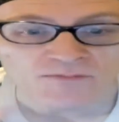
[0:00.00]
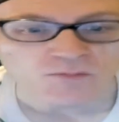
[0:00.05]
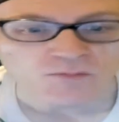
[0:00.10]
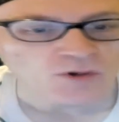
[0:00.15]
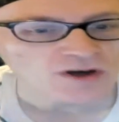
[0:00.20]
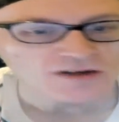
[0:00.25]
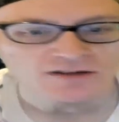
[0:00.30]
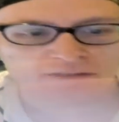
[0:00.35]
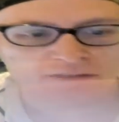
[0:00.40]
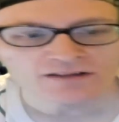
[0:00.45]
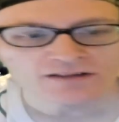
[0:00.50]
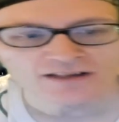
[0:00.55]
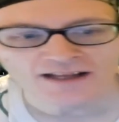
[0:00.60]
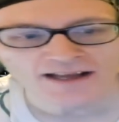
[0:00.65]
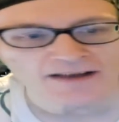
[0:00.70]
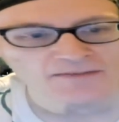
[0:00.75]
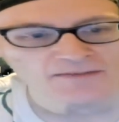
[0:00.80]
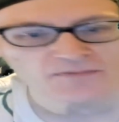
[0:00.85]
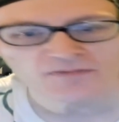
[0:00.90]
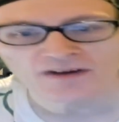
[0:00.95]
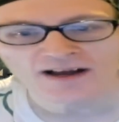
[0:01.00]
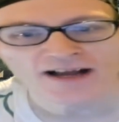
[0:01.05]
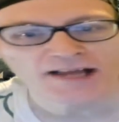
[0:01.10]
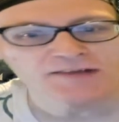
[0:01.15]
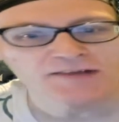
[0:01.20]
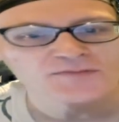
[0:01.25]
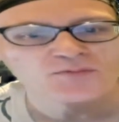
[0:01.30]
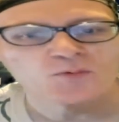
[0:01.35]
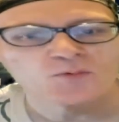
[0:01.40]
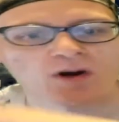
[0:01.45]
wandered
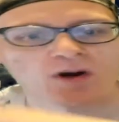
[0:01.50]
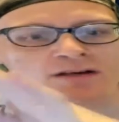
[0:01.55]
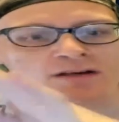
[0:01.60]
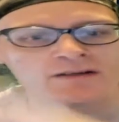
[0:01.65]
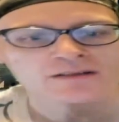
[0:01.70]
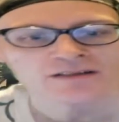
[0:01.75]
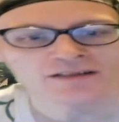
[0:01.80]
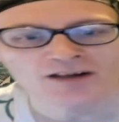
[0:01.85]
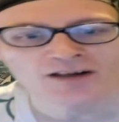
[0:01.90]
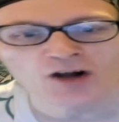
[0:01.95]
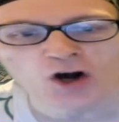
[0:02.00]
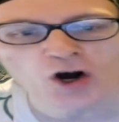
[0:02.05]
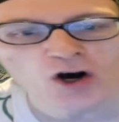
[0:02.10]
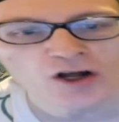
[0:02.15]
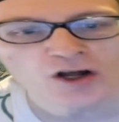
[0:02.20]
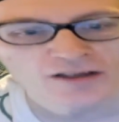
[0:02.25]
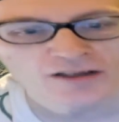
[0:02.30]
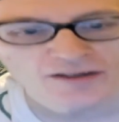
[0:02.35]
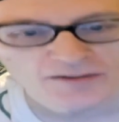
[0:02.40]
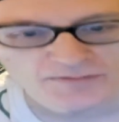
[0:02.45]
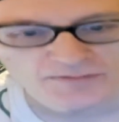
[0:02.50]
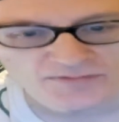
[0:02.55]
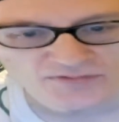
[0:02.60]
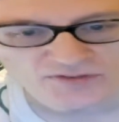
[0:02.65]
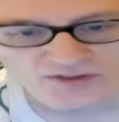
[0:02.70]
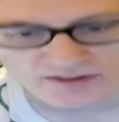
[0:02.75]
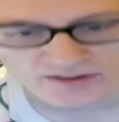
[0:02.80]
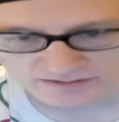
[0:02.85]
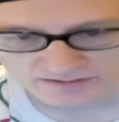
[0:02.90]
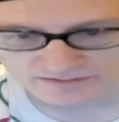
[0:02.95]
it all on
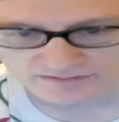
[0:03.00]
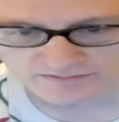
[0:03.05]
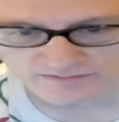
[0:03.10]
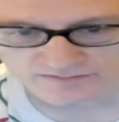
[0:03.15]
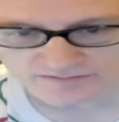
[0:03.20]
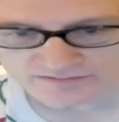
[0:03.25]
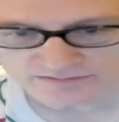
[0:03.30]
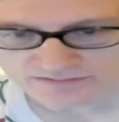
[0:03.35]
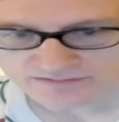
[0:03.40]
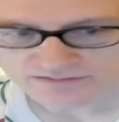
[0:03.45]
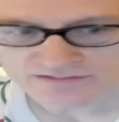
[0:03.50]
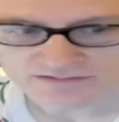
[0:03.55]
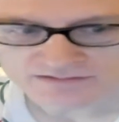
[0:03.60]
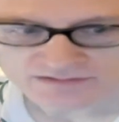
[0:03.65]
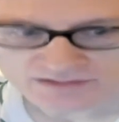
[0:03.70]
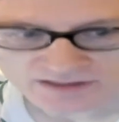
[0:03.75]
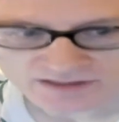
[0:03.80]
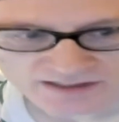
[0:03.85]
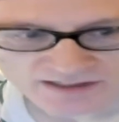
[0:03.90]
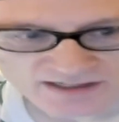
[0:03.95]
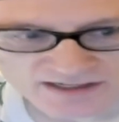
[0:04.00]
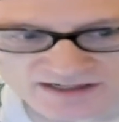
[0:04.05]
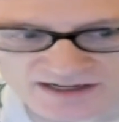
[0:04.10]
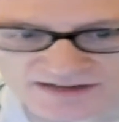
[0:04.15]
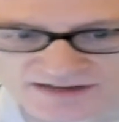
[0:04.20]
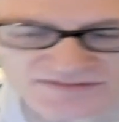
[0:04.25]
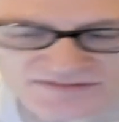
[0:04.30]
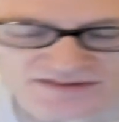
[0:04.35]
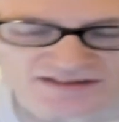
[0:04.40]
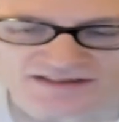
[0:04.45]
foot.
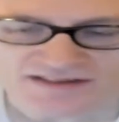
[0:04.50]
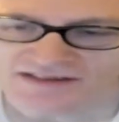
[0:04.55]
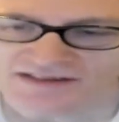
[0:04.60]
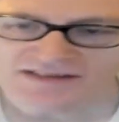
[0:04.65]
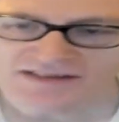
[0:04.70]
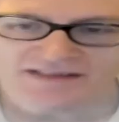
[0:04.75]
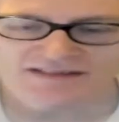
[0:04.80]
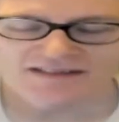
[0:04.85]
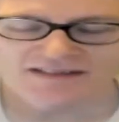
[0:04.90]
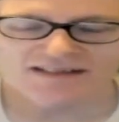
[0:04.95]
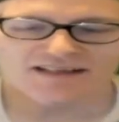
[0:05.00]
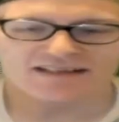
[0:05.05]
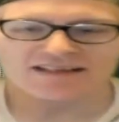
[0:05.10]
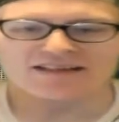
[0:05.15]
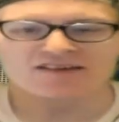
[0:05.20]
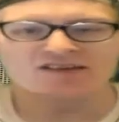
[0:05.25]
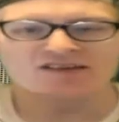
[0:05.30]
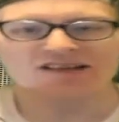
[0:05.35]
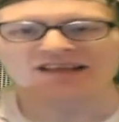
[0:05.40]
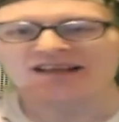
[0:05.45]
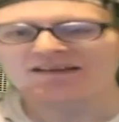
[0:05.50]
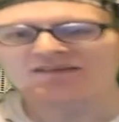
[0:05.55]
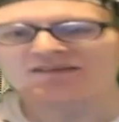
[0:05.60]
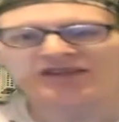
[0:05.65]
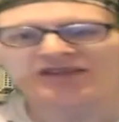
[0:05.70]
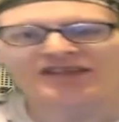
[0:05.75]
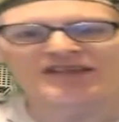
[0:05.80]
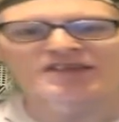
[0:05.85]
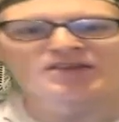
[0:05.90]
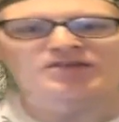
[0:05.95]
Yeah, nearly
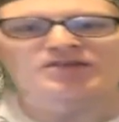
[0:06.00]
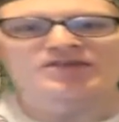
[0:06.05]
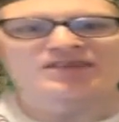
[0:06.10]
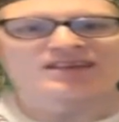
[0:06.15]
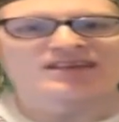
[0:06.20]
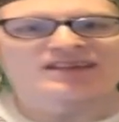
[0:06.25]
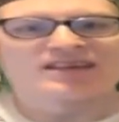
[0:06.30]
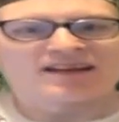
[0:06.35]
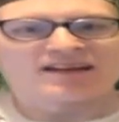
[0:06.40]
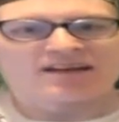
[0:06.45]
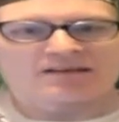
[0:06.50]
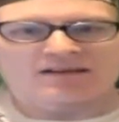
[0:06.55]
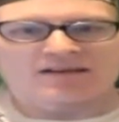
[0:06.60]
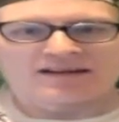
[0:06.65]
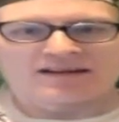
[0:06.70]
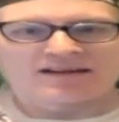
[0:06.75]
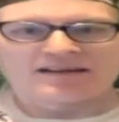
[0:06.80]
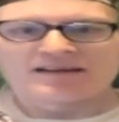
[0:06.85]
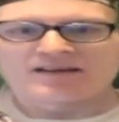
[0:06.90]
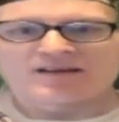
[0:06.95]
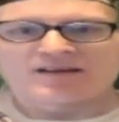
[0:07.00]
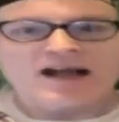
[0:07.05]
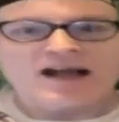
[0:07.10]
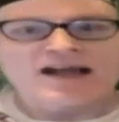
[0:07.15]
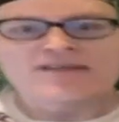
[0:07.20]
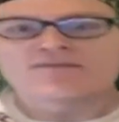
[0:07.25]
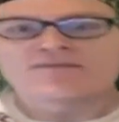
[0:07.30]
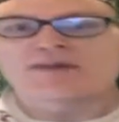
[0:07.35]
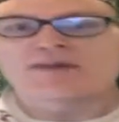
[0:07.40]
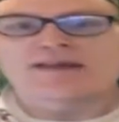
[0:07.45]
everything you see here,
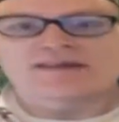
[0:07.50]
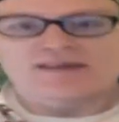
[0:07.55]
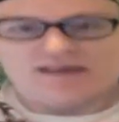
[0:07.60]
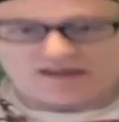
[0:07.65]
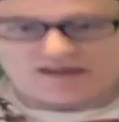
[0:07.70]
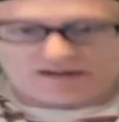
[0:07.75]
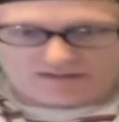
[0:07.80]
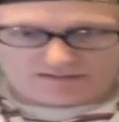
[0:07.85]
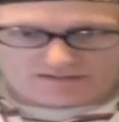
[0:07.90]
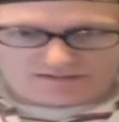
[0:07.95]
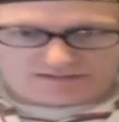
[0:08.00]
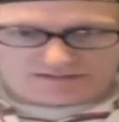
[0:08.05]
I've been there.